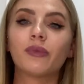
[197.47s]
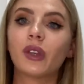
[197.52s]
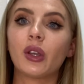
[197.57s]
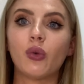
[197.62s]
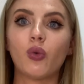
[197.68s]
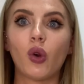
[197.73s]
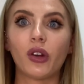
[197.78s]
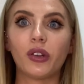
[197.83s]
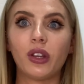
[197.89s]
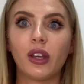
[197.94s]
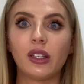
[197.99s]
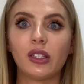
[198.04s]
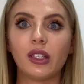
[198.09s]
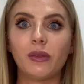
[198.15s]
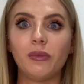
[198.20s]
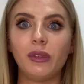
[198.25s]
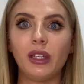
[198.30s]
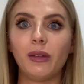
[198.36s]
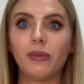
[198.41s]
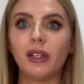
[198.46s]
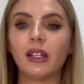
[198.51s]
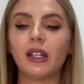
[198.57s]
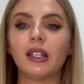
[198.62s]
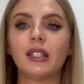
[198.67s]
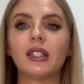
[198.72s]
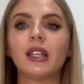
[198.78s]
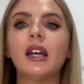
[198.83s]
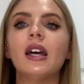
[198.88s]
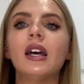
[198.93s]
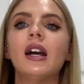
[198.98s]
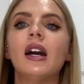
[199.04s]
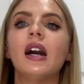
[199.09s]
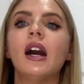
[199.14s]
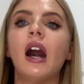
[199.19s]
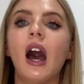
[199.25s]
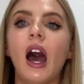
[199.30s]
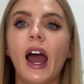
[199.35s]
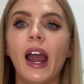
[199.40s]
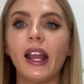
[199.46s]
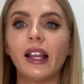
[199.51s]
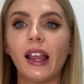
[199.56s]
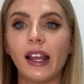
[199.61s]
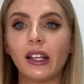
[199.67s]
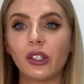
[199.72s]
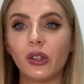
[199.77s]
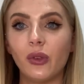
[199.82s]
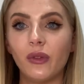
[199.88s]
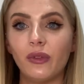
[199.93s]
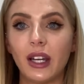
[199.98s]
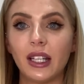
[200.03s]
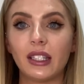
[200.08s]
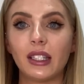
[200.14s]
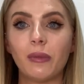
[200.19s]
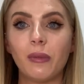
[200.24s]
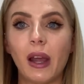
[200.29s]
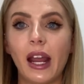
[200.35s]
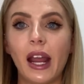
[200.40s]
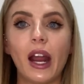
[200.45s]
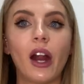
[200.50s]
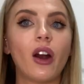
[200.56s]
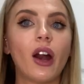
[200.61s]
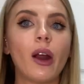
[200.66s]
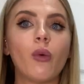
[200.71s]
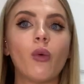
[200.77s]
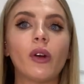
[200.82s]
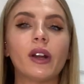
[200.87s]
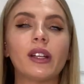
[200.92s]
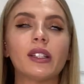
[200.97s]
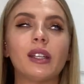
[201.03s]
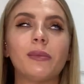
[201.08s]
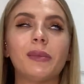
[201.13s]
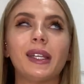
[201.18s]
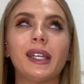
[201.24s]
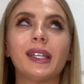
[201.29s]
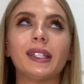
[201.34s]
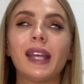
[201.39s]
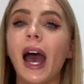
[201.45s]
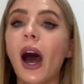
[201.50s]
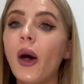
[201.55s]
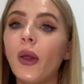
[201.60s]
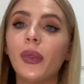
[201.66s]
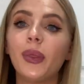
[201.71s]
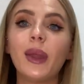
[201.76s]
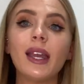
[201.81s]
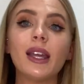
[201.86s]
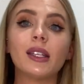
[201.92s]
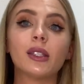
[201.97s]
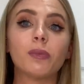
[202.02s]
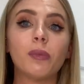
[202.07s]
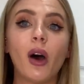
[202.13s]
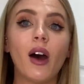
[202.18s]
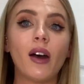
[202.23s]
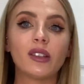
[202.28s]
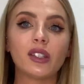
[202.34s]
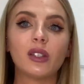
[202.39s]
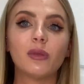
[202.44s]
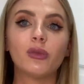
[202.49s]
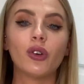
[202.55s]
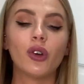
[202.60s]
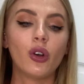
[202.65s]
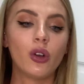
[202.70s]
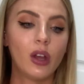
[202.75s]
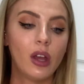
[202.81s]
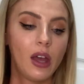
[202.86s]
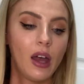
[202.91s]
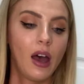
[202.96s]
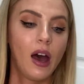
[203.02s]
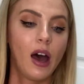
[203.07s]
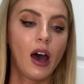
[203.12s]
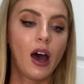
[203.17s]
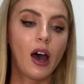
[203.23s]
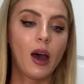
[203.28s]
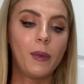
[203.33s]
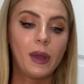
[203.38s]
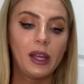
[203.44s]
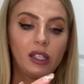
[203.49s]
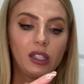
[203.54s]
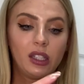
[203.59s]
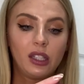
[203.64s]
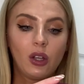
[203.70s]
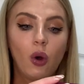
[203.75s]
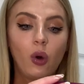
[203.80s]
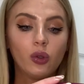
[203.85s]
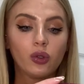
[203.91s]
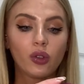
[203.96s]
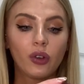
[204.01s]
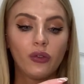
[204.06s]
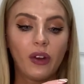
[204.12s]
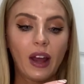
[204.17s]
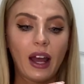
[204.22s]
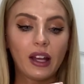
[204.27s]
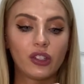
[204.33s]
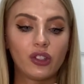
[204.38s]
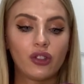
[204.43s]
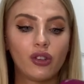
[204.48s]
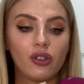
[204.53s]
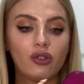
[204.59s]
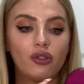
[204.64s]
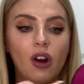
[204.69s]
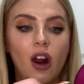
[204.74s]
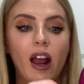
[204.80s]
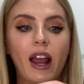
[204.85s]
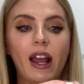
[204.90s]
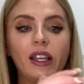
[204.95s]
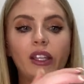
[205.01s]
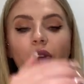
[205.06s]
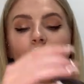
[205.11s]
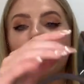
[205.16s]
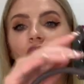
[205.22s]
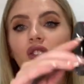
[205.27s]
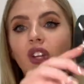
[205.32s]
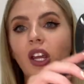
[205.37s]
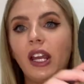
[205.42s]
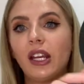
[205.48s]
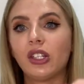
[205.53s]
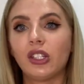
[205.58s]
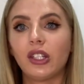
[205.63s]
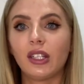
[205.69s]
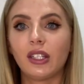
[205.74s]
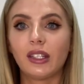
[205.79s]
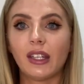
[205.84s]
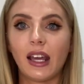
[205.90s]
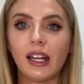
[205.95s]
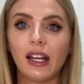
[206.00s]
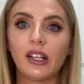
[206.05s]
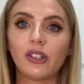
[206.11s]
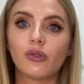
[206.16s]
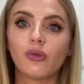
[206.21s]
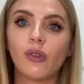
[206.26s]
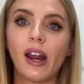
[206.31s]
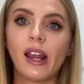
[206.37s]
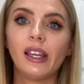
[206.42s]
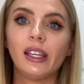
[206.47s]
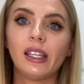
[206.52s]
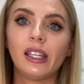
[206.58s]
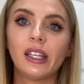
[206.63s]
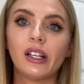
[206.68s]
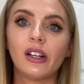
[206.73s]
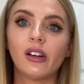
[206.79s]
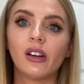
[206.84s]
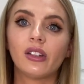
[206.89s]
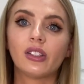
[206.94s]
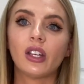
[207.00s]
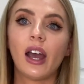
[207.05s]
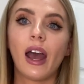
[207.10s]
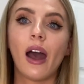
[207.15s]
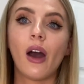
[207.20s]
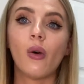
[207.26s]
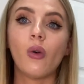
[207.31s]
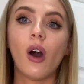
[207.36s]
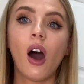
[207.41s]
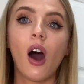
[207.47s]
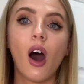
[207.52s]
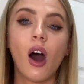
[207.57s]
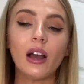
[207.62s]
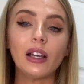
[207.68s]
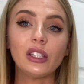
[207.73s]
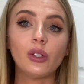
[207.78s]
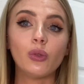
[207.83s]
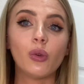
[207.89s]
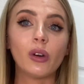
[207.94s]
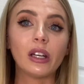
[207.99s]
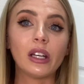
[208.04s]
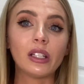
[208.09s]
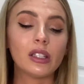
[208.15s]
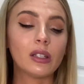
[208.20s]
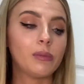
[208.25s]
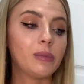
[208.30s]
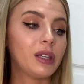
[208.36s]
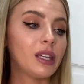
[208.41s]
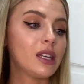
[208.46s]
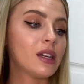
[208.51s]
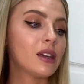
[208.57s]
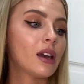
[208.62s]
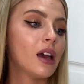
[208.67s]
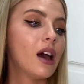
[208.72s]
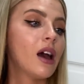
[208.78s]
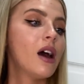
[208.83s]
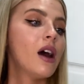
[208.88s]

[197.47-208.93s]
worth it to me because I like to invest in my hair. I want it to be as healthy as possible. Um, it's ultra fast drying. You can change the settings right here to how hot you want it to be.